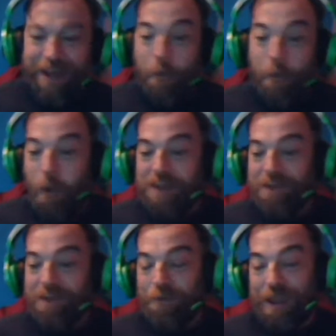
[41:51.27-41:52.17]
Why
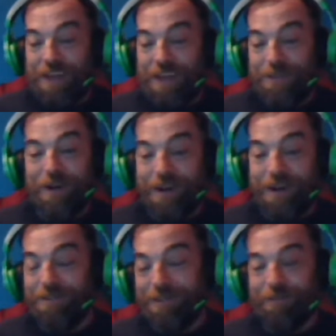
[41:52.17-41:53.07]
don't we do our own
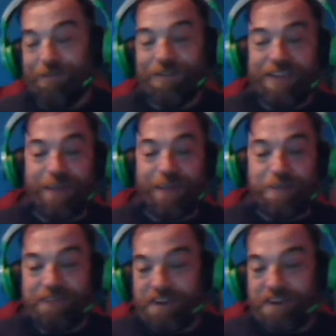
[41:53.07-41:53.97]
conference and we
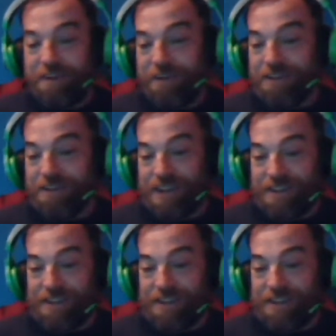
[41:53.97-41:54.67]
provide our own content?"